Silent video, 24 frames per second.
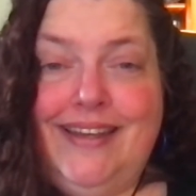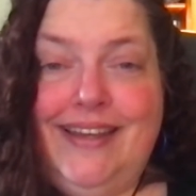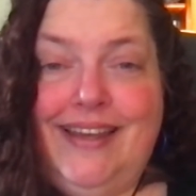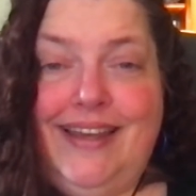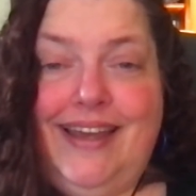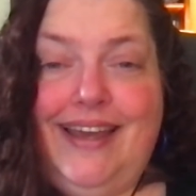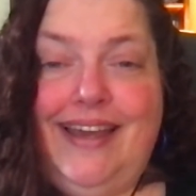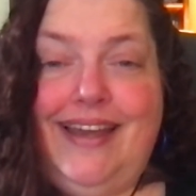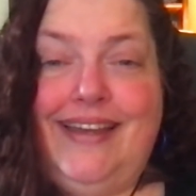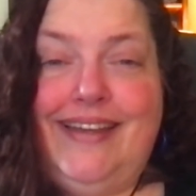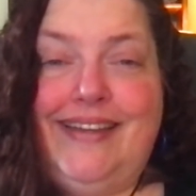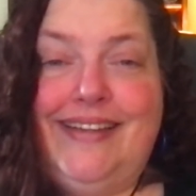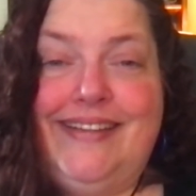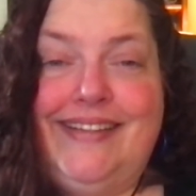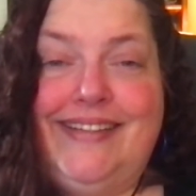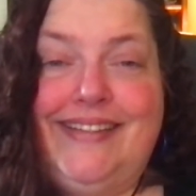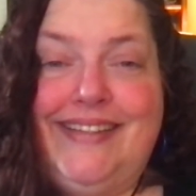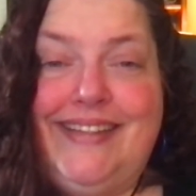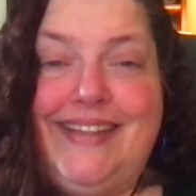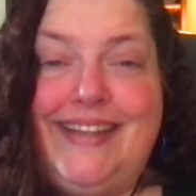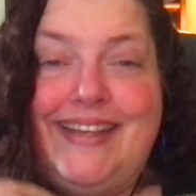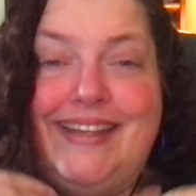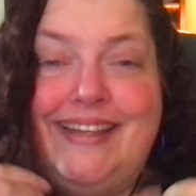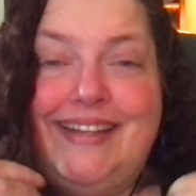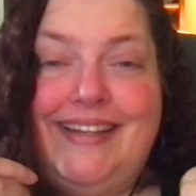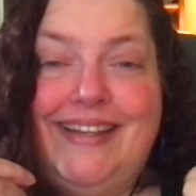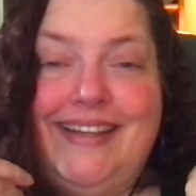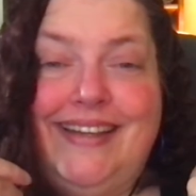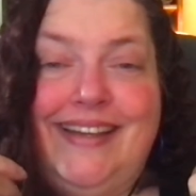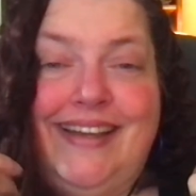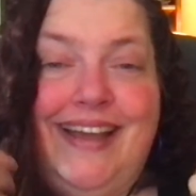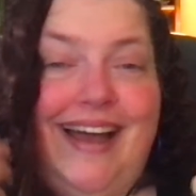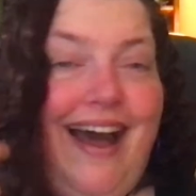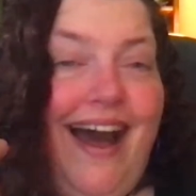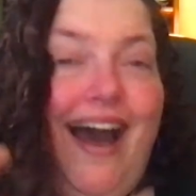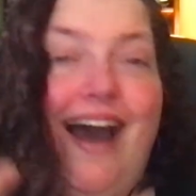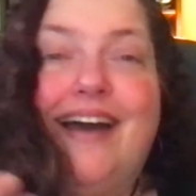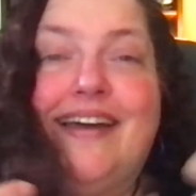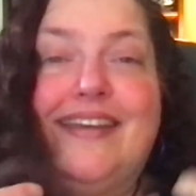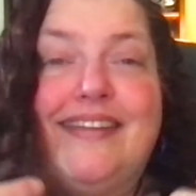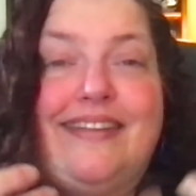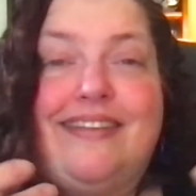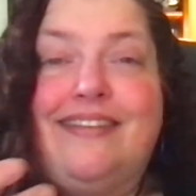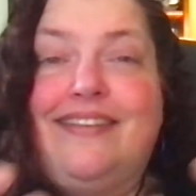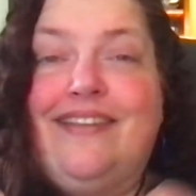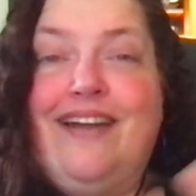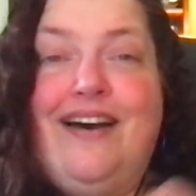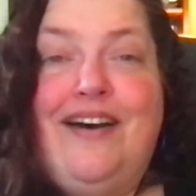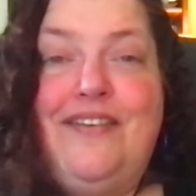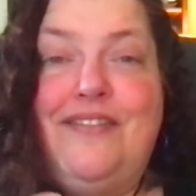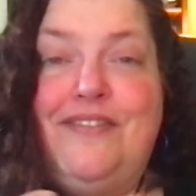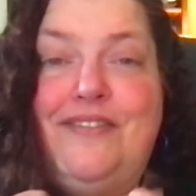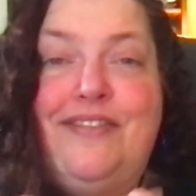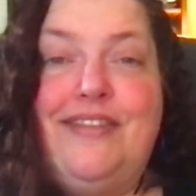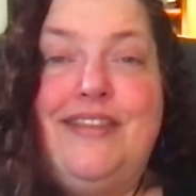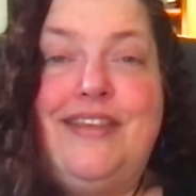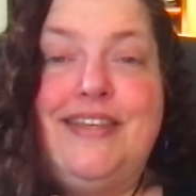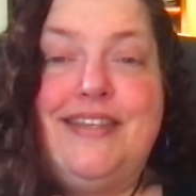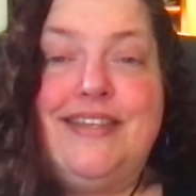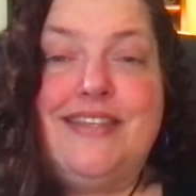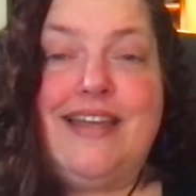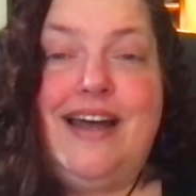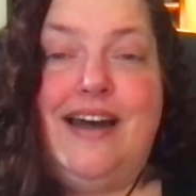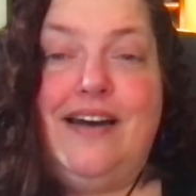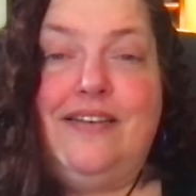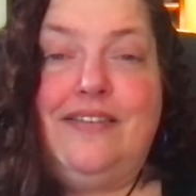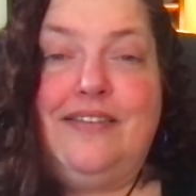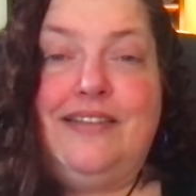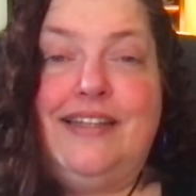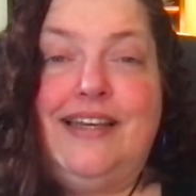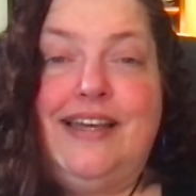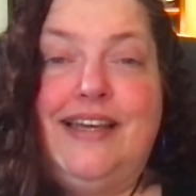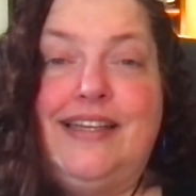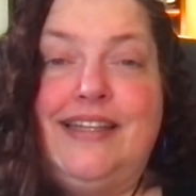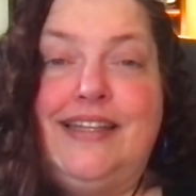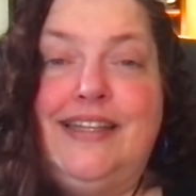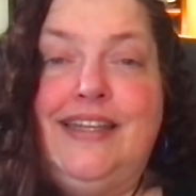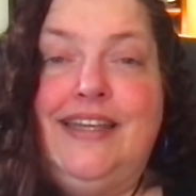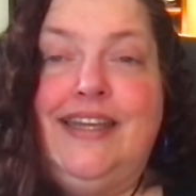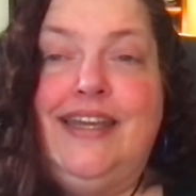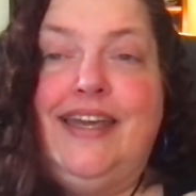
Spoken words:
and that I love this outlet